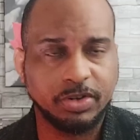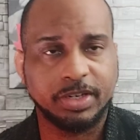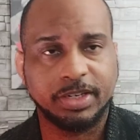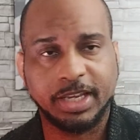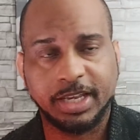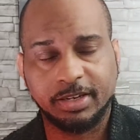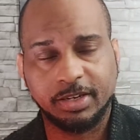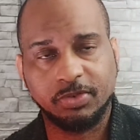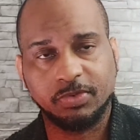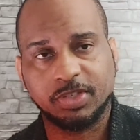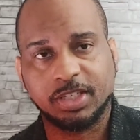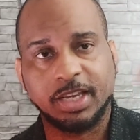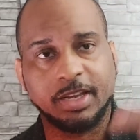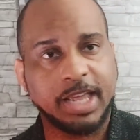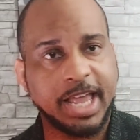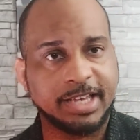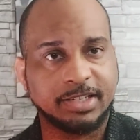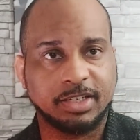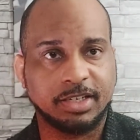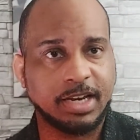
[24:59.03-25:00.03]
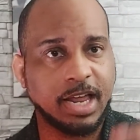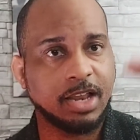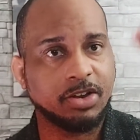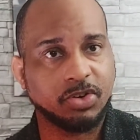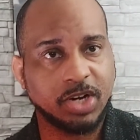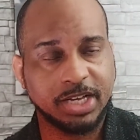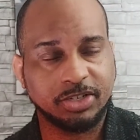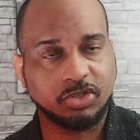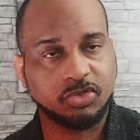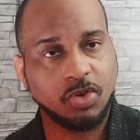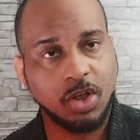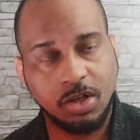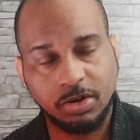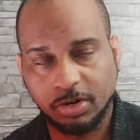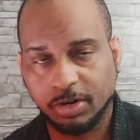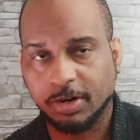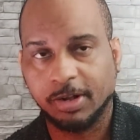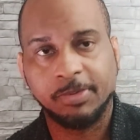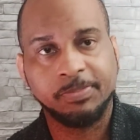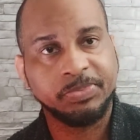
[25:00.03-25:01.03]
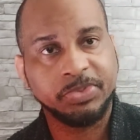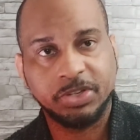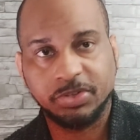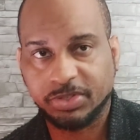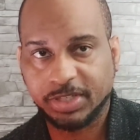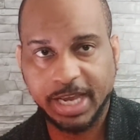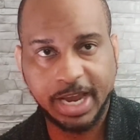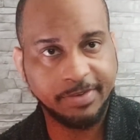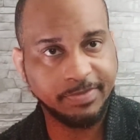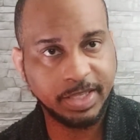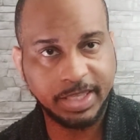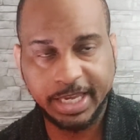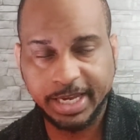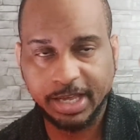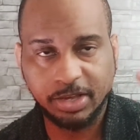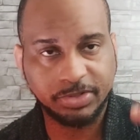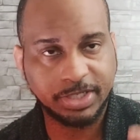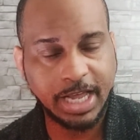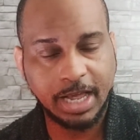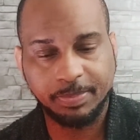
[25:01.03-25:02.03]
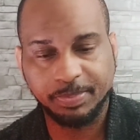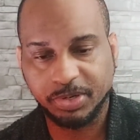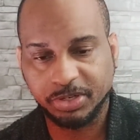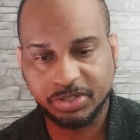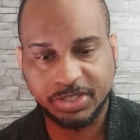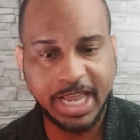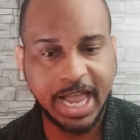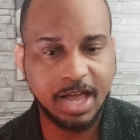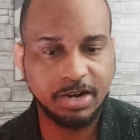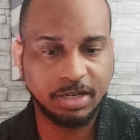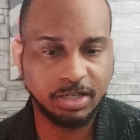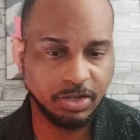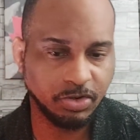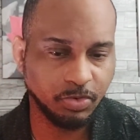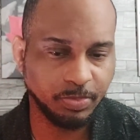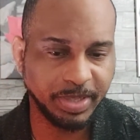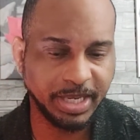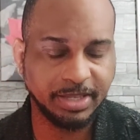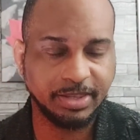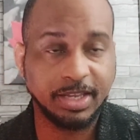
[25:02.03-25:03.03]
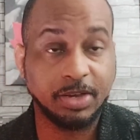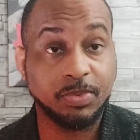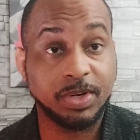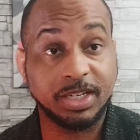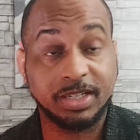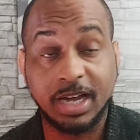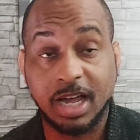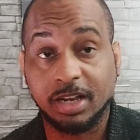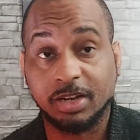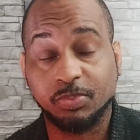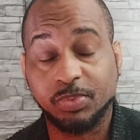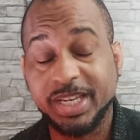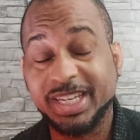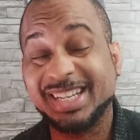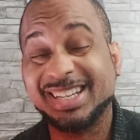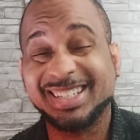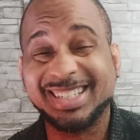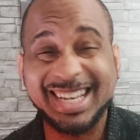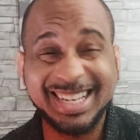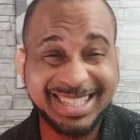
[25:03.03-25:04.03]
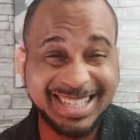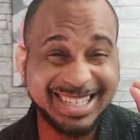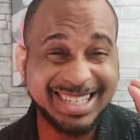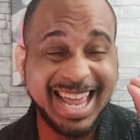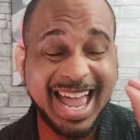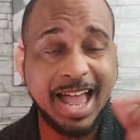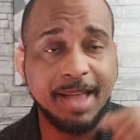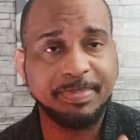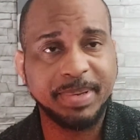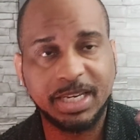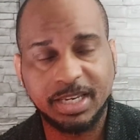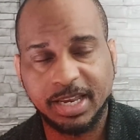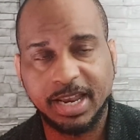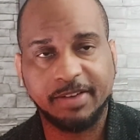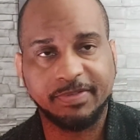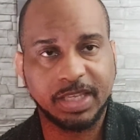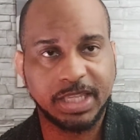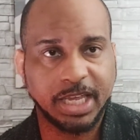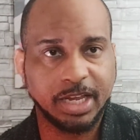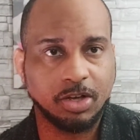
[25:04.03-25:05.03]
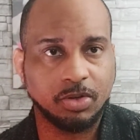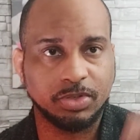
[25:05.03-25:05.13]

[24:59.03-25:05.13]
And then you see, as the dollar got stronger, you see everything else got pushed down a little bit. Then when the dollar weakens just to tap it, then everything